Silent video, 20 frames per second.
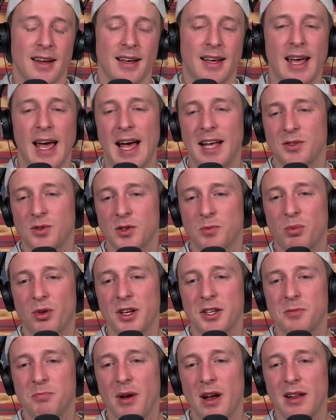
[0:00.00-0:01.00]
Gas was
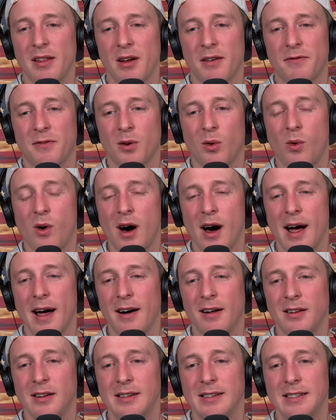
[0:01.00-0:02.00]
pretty spendy there for a
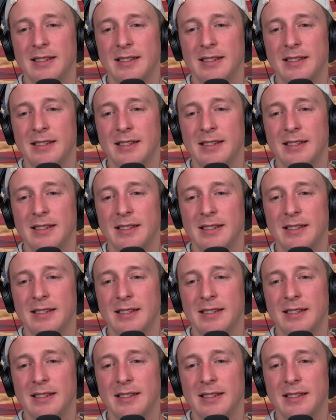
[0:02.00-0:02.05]
while.